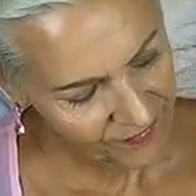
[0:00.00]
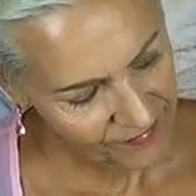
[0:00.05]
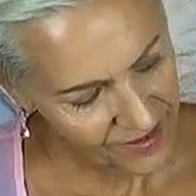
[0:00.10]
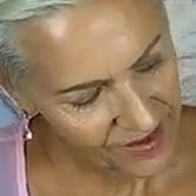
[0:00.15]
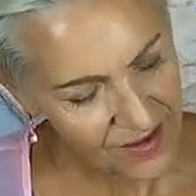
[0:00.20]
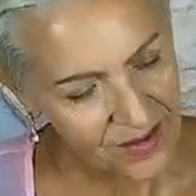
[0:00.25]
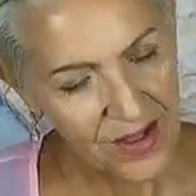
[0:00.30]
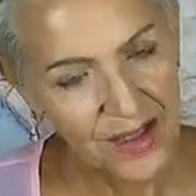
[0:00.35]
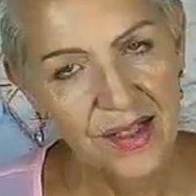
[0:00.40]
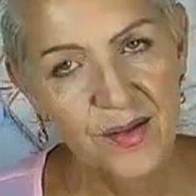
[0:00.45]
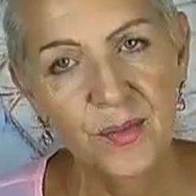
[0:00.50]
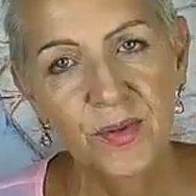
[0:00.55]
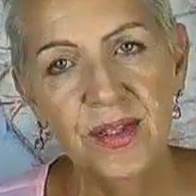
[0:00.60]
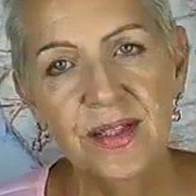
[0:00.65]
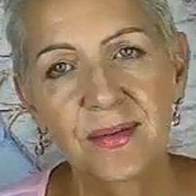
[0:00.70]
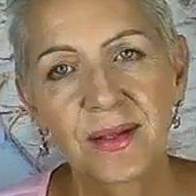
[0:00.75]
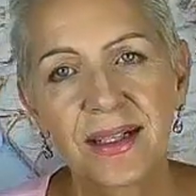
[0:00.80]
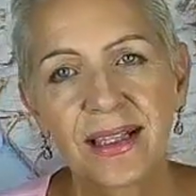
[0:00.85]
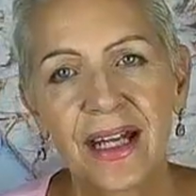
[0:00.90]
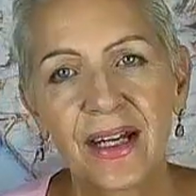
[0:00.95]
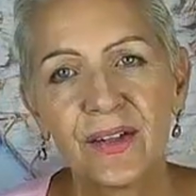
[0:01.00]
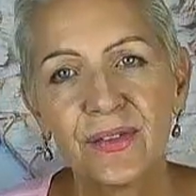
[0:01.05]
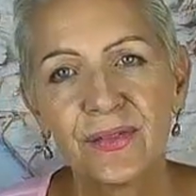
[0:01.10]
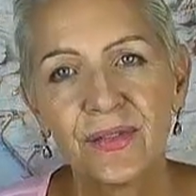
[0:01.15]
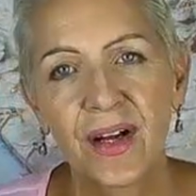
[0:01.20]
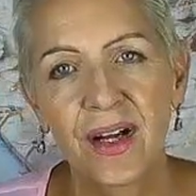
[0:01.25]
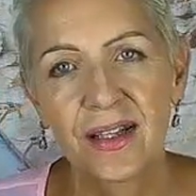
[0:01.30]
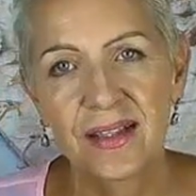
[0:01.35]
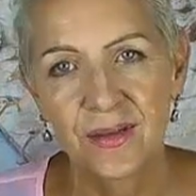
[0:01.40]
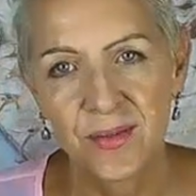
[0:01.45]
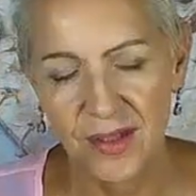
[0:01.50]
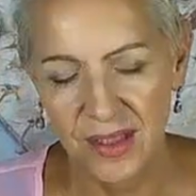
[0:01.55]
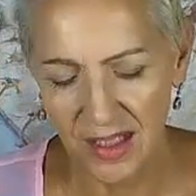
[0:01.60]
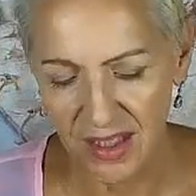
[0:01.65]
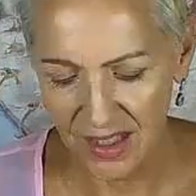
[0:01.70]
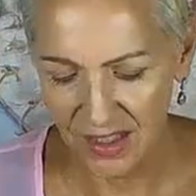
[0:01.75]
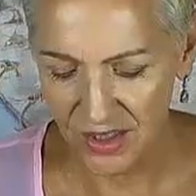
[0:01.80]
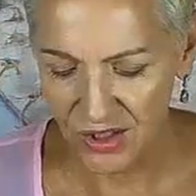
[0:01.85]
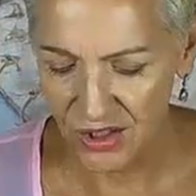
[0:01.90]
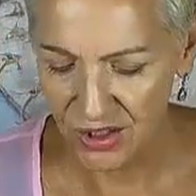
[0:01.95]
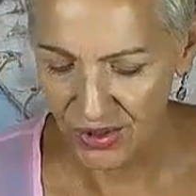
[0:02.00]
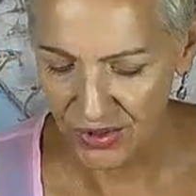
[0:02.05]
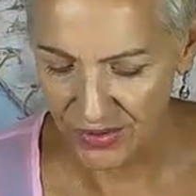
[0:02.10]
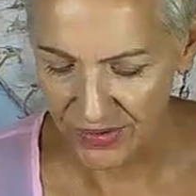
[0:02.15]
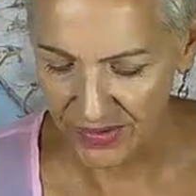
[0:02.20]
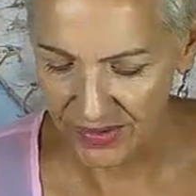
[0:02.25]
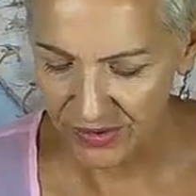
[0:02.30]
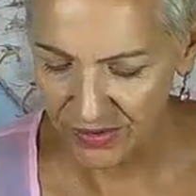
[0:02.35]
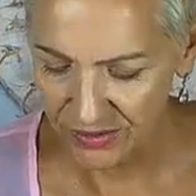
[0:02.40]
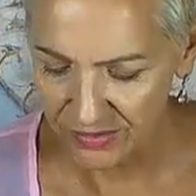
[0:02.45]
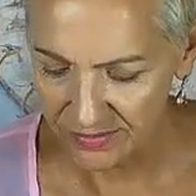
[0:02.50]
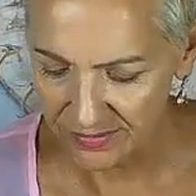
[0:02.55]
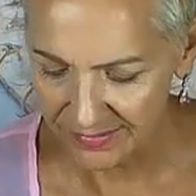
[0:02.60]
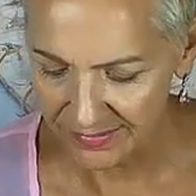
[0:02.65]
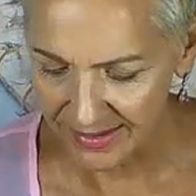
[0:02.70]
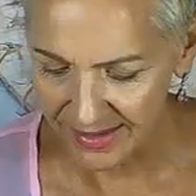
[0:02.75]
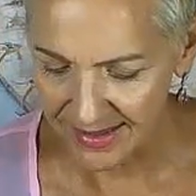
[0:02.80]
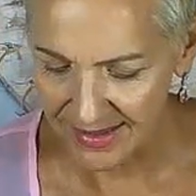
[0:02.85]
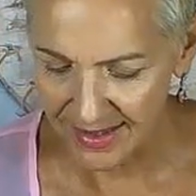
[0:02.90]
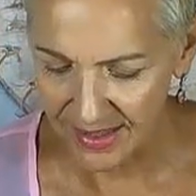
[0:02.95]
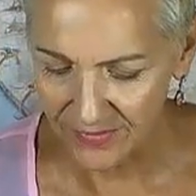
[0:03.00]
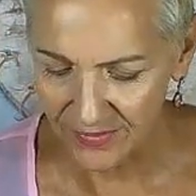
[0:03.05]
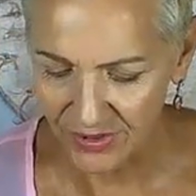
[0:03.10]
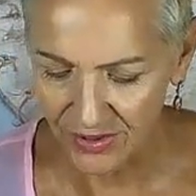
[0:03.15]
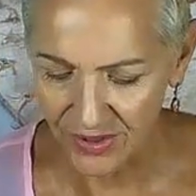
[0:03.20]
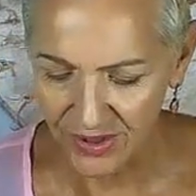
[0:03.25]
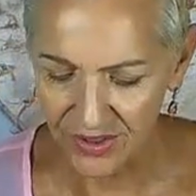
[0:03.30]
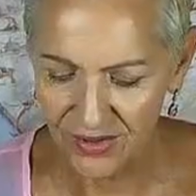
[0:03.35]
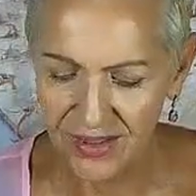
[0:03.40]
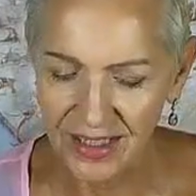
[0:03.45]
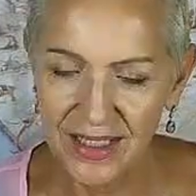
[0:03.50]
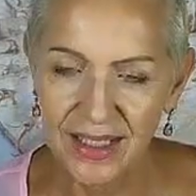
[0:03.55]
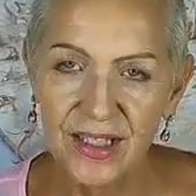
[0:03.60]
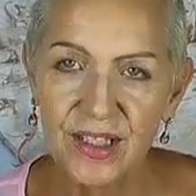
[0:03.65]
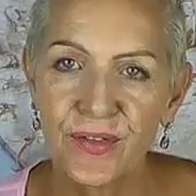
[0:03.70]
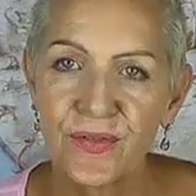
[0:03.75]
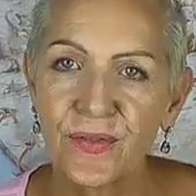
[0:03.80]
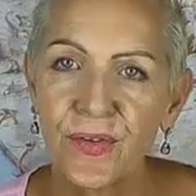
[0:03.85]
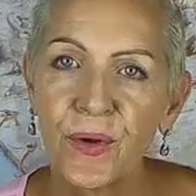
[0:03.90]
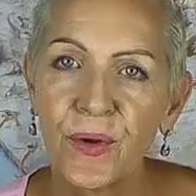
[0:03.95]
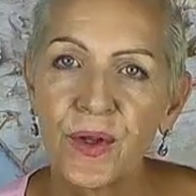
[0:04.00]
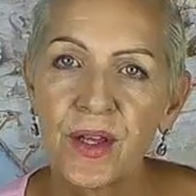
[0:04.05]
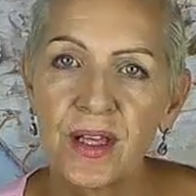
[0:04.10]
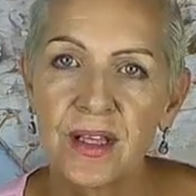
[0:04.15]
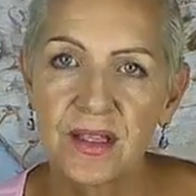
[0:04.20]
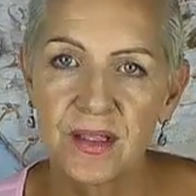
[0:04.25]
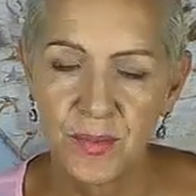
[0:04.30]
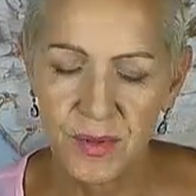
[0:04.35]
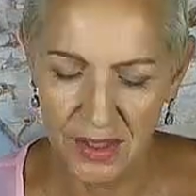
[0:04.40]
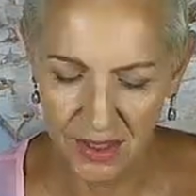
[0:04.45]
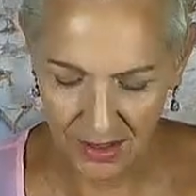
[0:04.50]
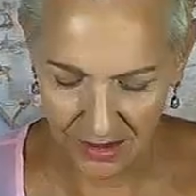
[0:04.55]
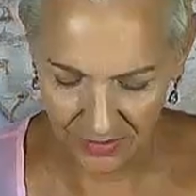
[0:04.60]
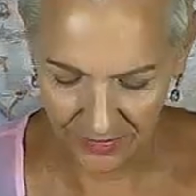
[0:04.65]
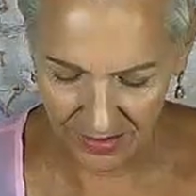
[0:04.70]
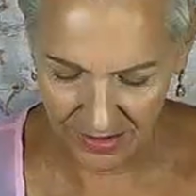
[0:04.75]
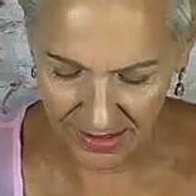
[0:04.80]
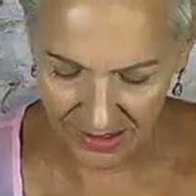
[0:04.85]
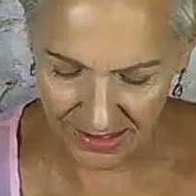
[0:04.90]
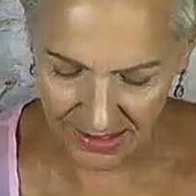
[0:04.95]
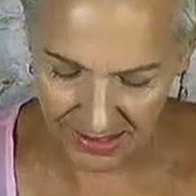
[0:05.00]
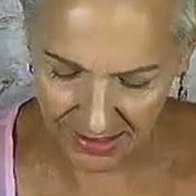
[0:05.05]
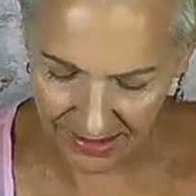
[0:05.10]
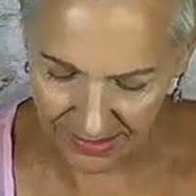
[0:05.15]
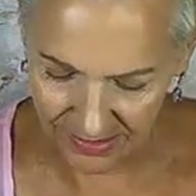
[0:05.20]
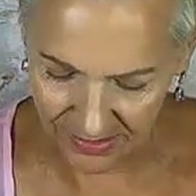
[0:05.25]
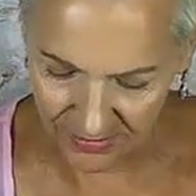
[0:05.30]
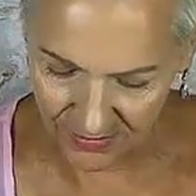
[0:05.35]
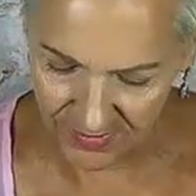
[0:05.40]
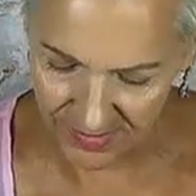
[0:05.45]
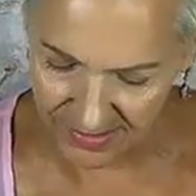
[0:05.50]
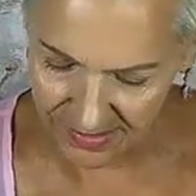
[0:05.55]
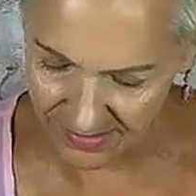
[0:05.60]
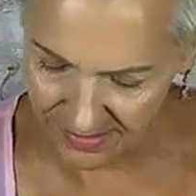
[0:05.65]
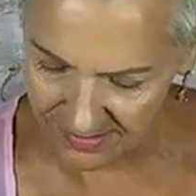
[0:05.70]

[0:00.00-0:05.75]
All right, let's put some clarifiers for the energy oracle. Let's have a look at you needing to focus, particularly on the details.